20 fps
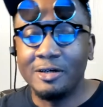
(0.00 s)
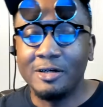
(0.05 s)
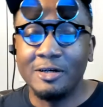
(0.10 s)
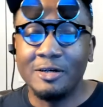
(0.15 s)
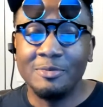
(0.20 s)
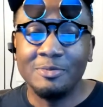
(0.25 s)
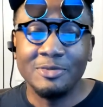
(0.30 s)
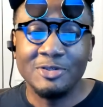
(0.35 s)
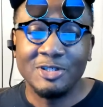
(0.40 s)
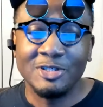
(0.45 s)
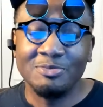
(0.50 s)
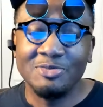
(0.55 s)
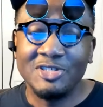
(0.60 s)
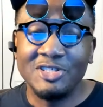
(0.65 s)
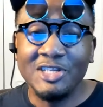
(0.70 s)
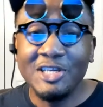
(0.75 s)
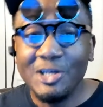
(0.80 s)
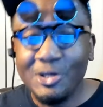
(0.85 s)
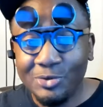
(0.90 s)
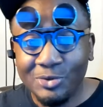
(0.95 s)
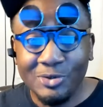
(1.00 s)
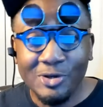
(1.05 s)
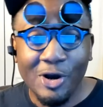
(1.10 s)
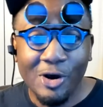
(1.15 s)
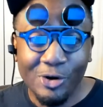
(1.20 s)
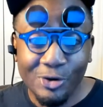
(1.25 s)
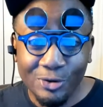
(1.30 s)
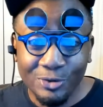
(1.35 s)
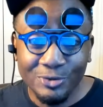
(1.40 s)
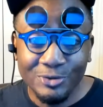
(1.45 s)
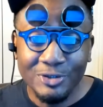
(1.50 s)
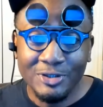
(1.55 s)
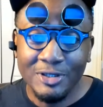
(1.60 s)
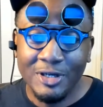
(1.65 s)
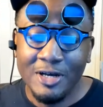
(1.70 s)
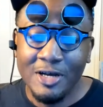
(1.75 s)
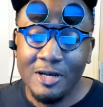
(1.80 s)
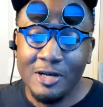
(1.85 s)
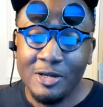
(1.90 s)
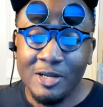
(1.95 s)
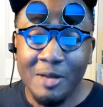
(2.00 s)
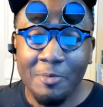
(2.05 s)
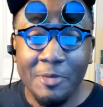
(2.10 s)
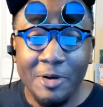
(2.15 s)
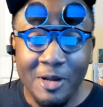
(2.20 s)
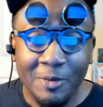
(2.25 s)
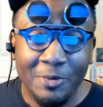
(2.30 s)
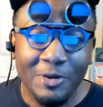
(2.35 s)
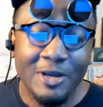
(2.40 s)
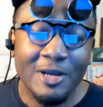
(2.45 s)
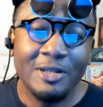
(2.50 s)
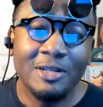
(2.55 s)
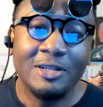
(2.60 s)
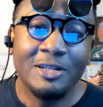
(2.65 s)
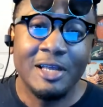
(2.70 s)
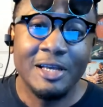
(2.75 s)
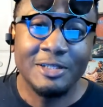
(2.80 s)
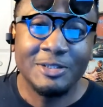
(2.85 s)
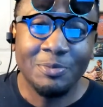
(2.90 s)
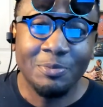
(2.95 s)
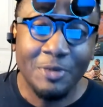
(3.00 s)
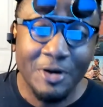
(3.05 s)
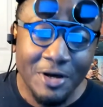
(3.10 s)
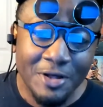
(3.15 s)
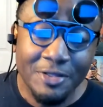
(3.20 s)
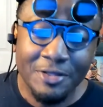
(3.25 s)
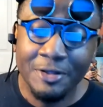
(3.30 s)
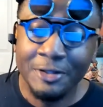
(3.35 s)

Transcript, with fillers: some sealed codes coming up here in the next month.